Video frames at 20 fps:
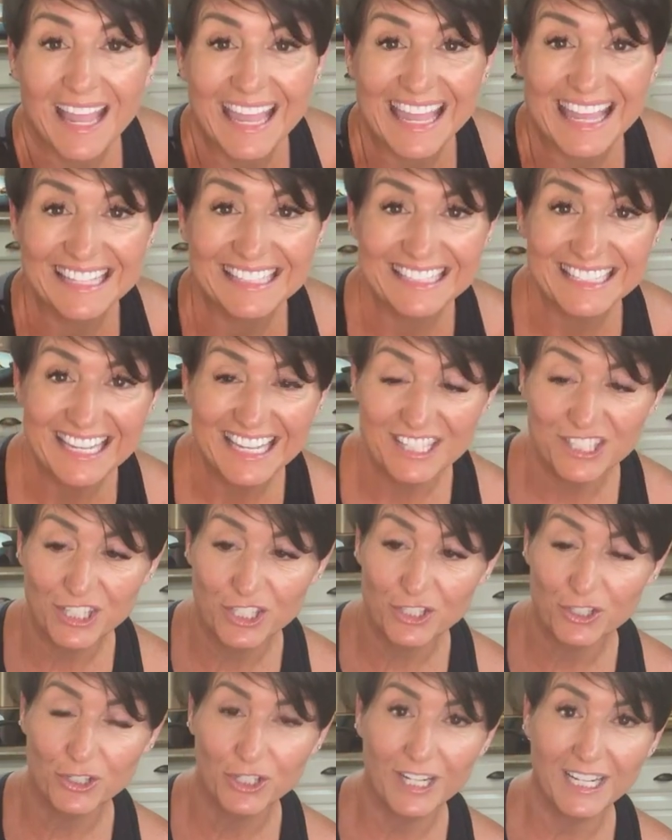handy dandy
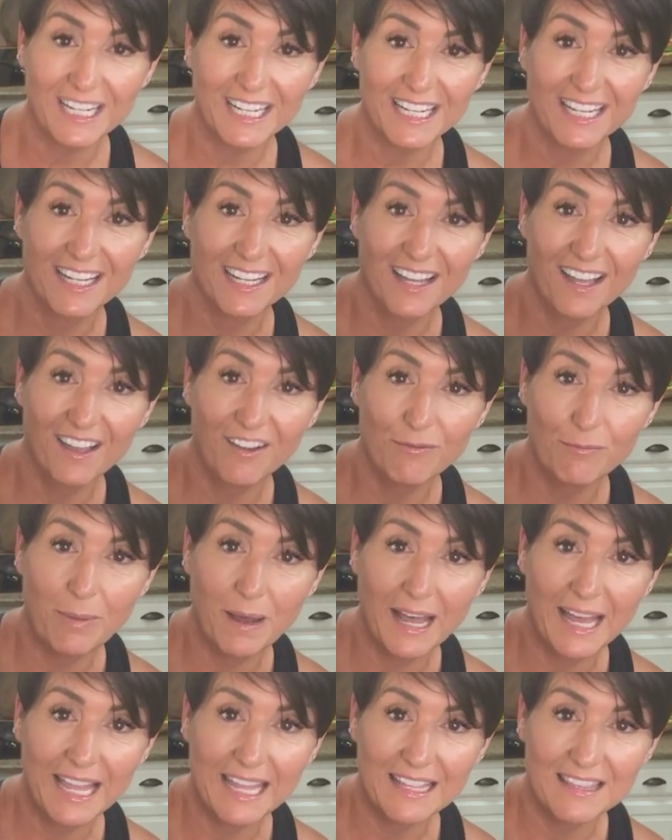trick of
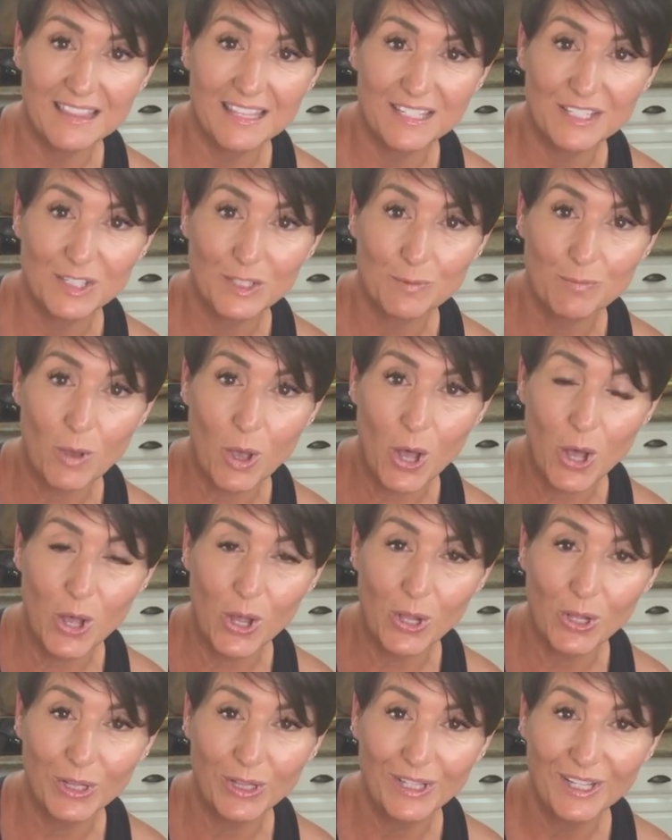buying the
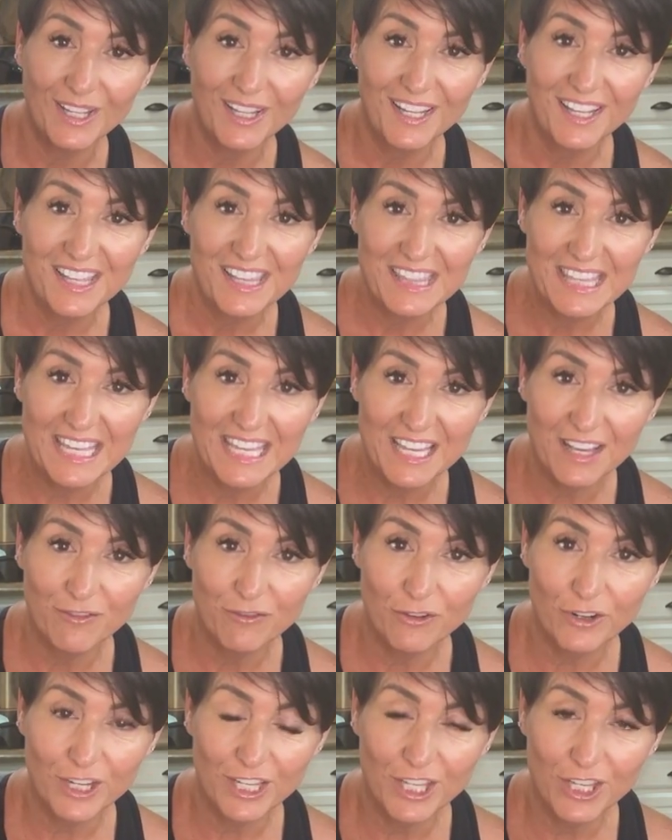small thing of
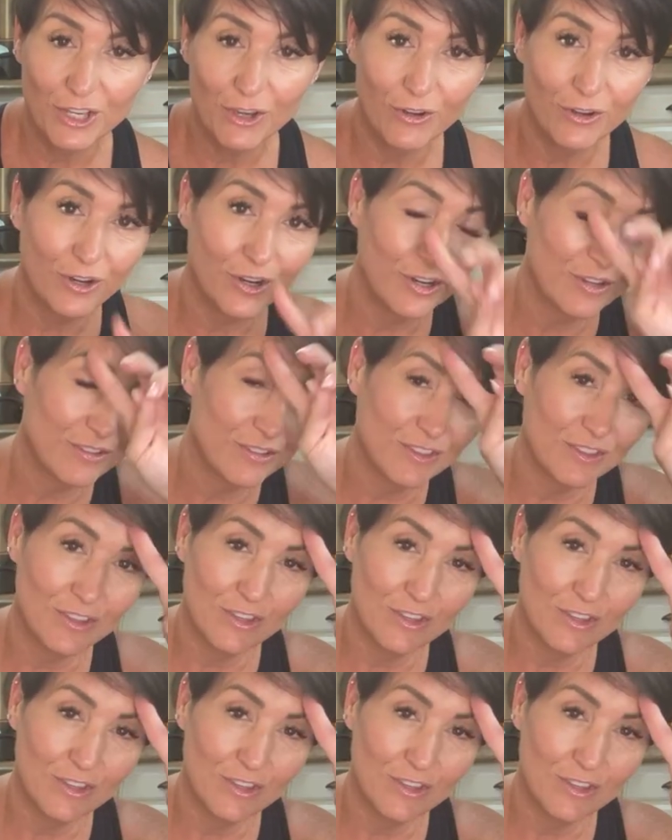Greek yogurt.